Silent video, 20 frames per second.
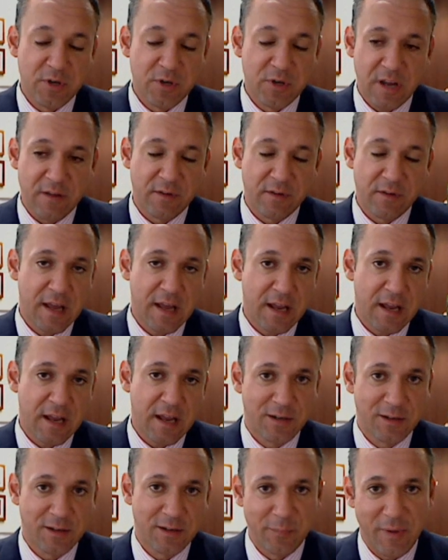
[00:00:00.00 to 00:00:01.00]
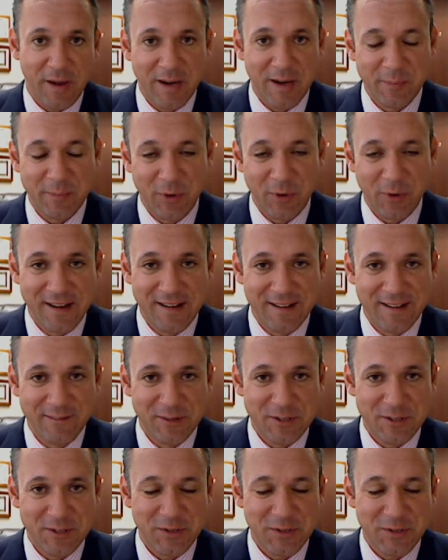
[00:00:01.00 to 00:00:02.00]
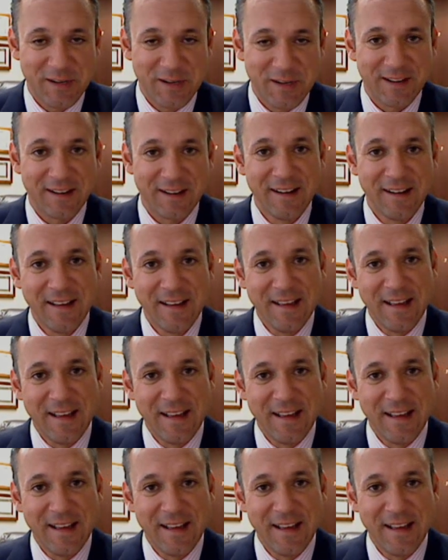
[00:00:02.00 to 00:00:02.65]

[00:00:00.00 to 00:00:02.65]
which I've attached here at the bottom right of your screen here.